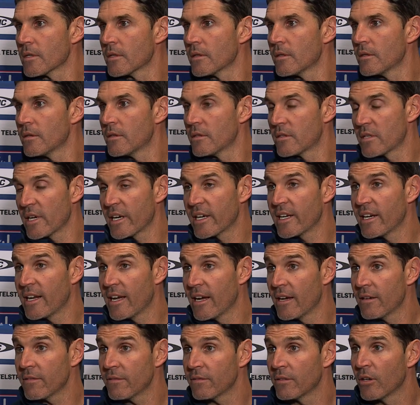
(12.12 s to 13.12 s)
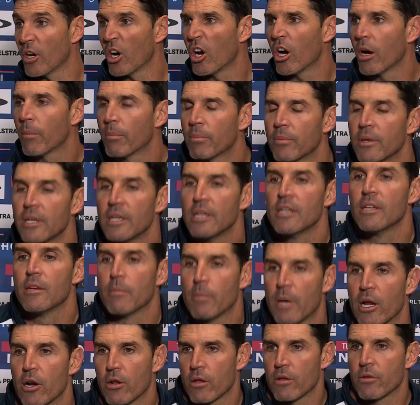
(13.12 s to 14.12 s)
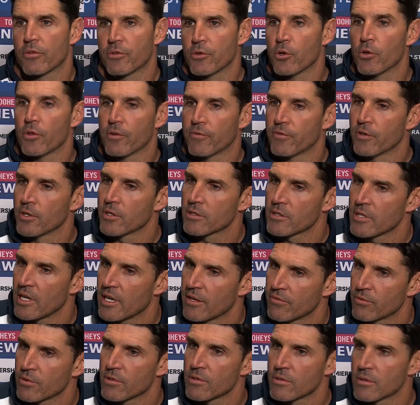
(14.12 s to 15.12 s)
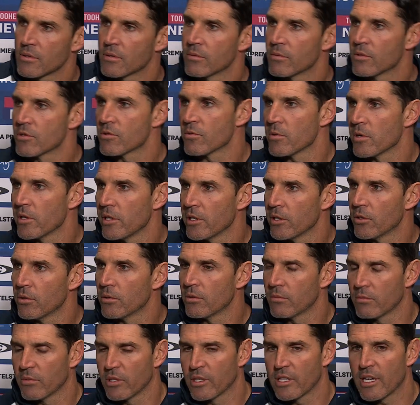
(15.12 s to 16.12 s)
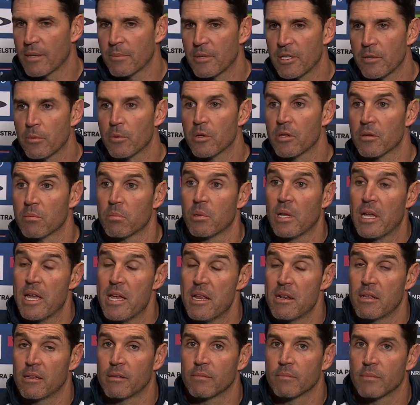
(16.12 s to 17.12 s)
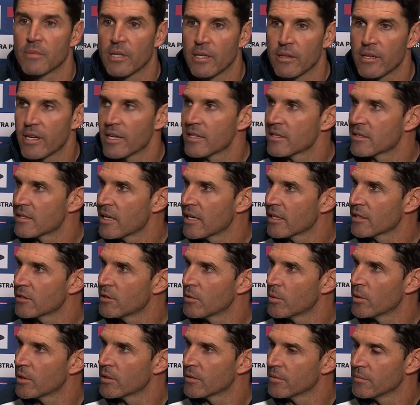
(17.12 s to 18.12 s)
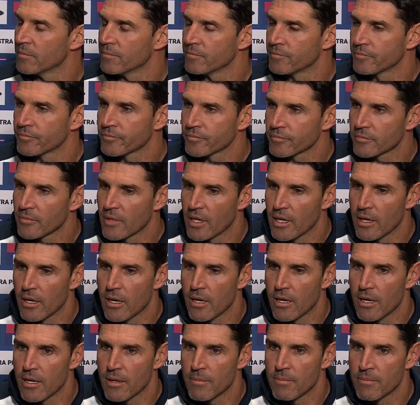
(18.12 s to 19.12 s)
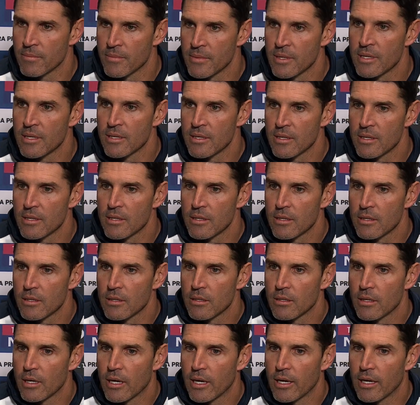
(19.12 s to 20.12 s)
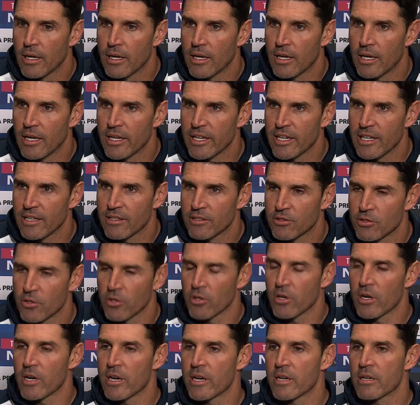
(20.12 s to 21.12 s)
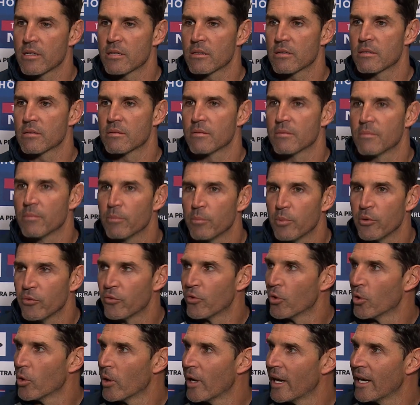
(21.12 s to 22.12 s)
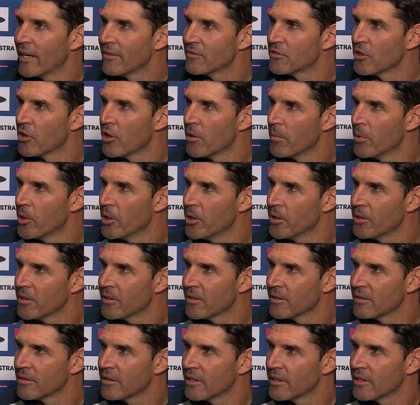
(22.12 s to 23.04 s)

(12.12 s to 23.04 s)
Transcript: Yeah. The second half, oh, mate, I thought the first half was, was really good. We come in with a plan and, and they stuck to it. And um, uh, yeah, the try before halftime hurt.